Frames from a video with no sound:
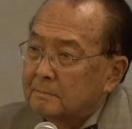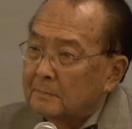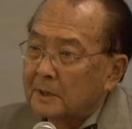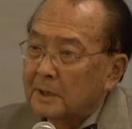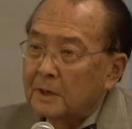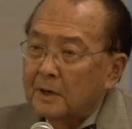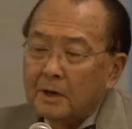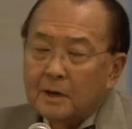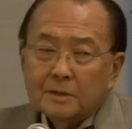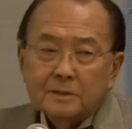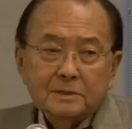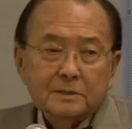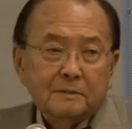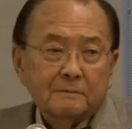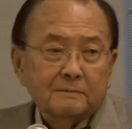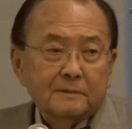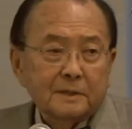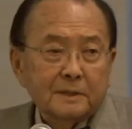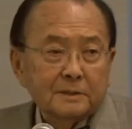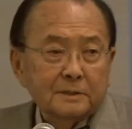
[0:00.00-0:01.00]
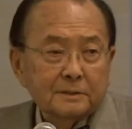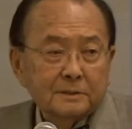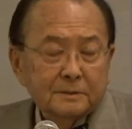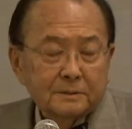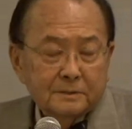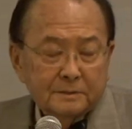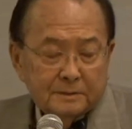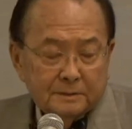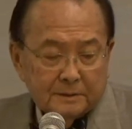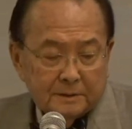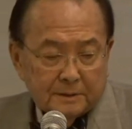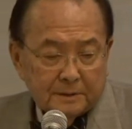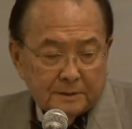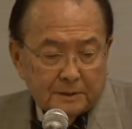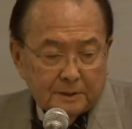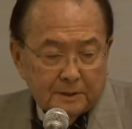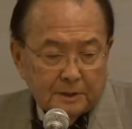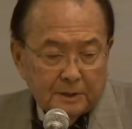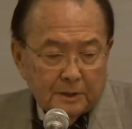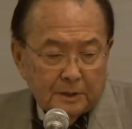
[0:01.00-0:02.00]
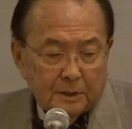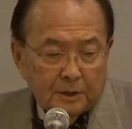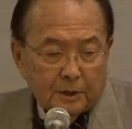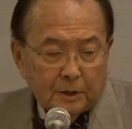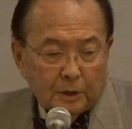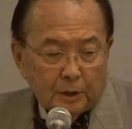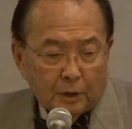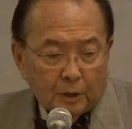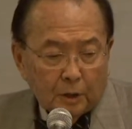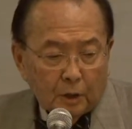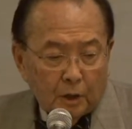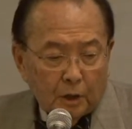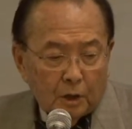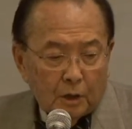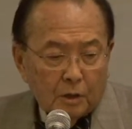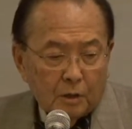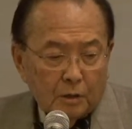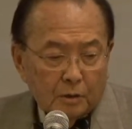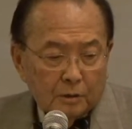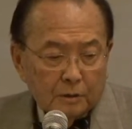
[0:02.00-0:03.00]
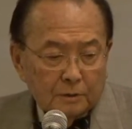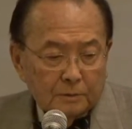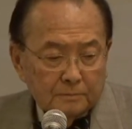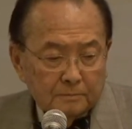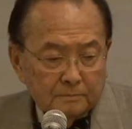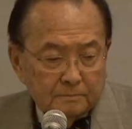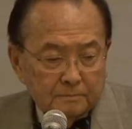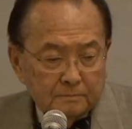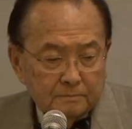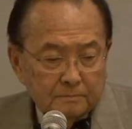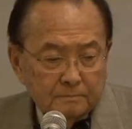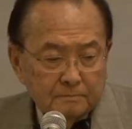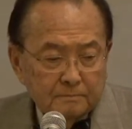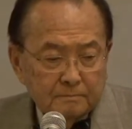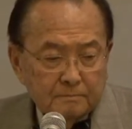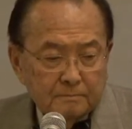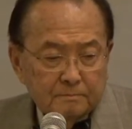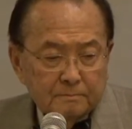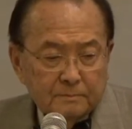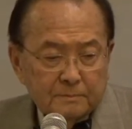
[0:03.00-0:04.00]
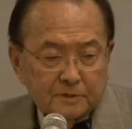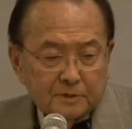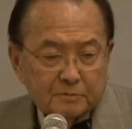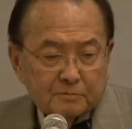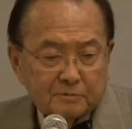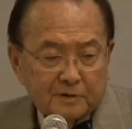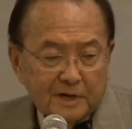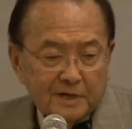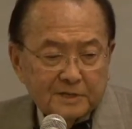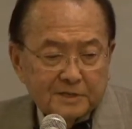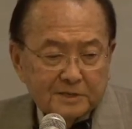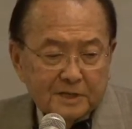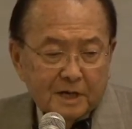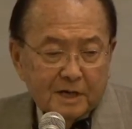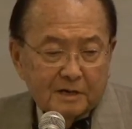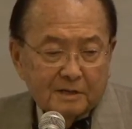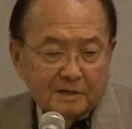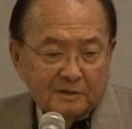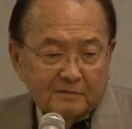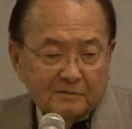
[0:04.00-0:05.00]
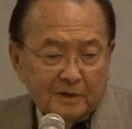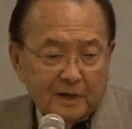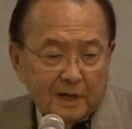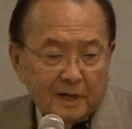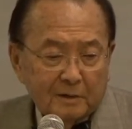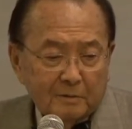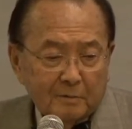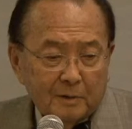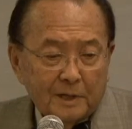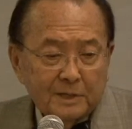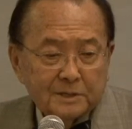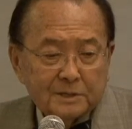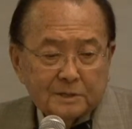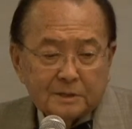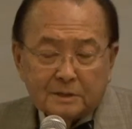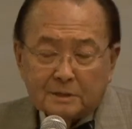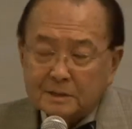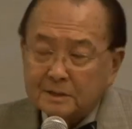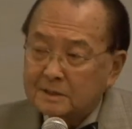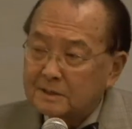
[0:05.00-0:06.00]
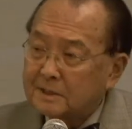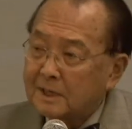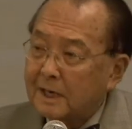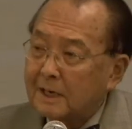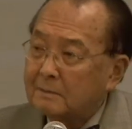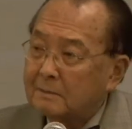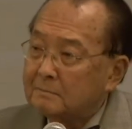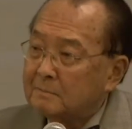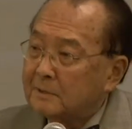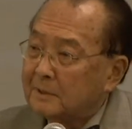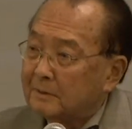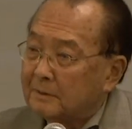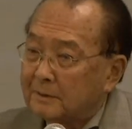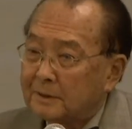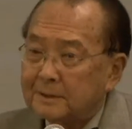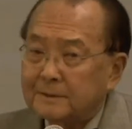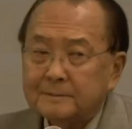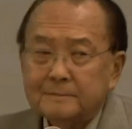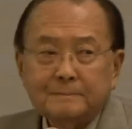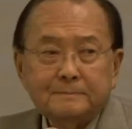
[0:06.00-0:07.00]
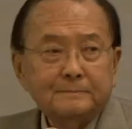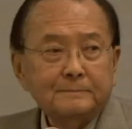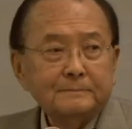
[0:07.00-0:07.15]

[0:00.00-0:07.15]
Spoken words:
Because of this long, stretched out evacuation time period,